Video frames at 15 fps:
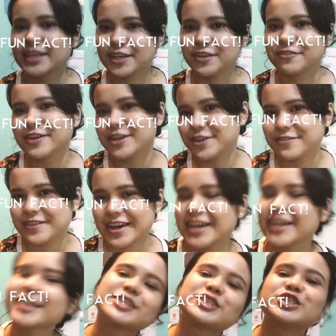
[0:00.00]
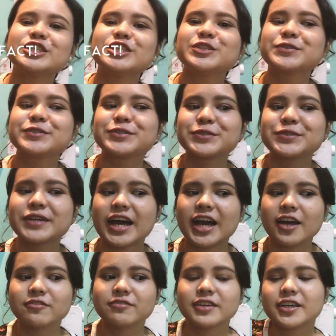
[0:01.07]
fun fact, she used to have
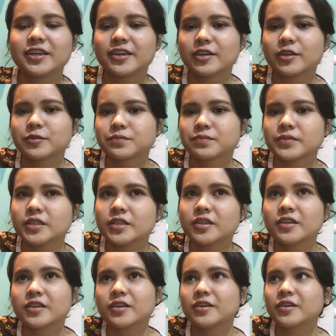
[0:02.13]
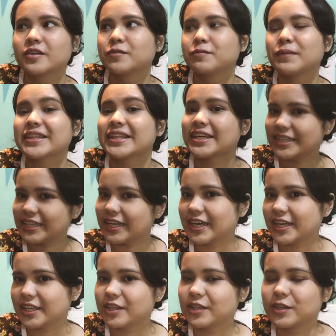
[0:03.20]
a patahian
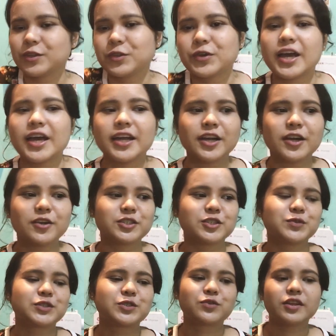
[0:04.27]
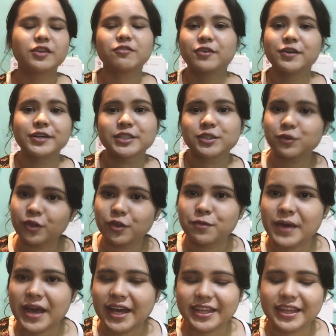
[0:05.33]
nung araw. She was twenty-four years old back
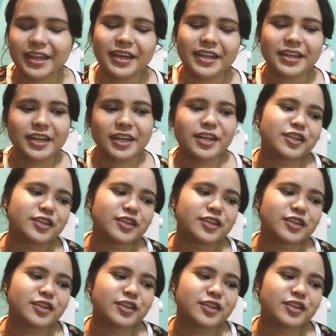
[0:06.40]
then. And,